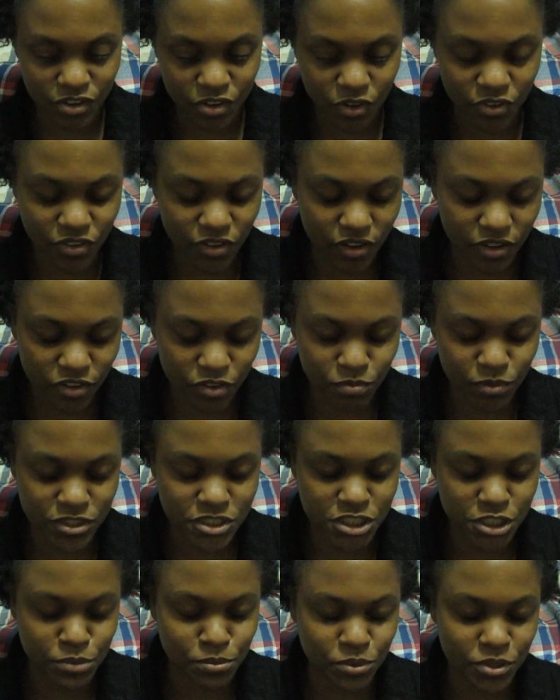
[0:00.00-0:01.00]
um,
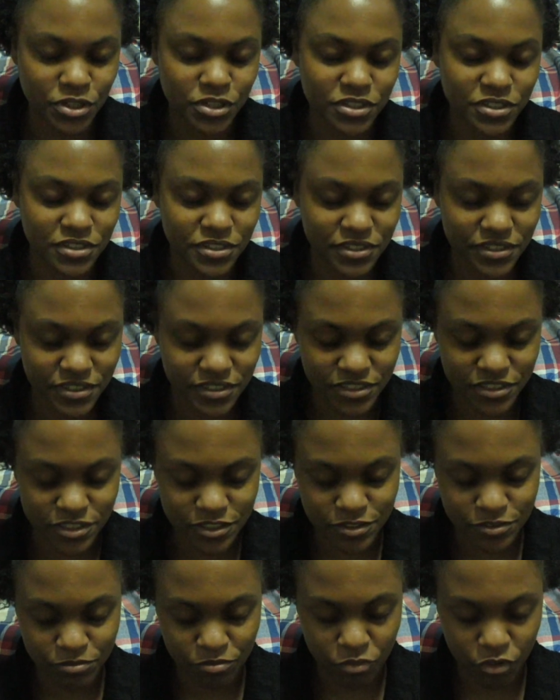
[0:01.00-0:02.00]
is a bit cheaper
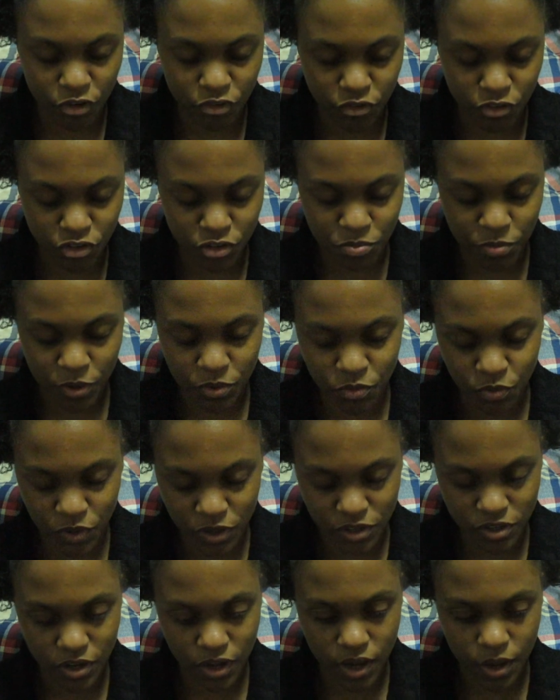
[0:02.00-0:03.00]
in,
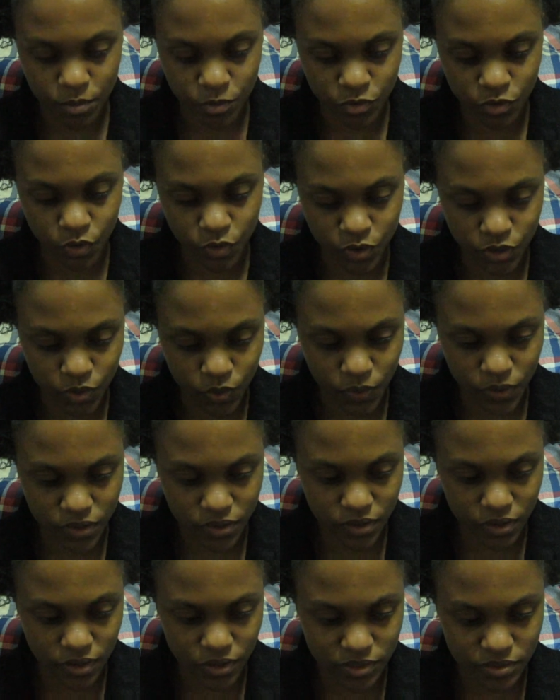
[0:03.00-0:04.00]
in between um,
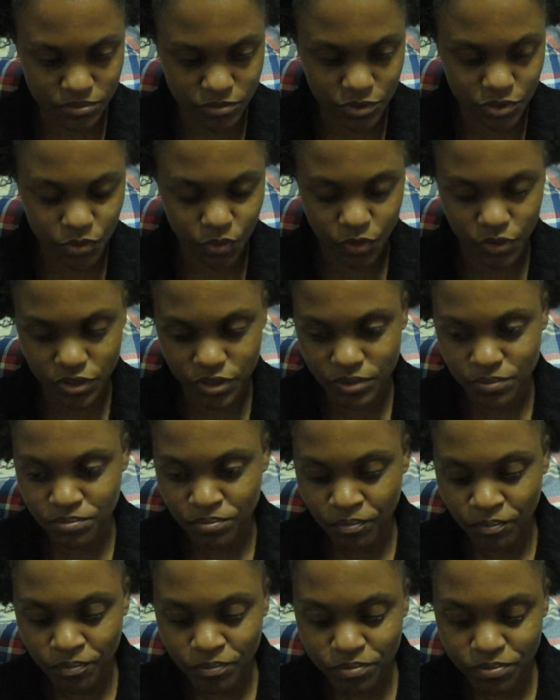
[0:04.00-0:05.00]
Tokyo and uh,
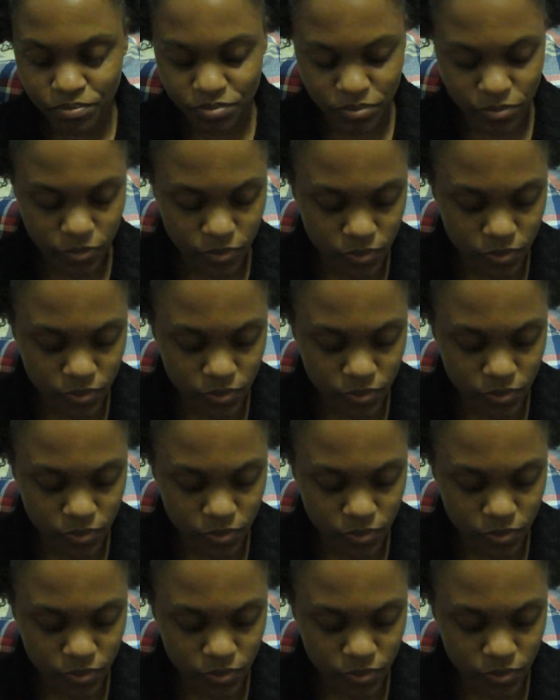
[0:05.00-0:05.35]
New York.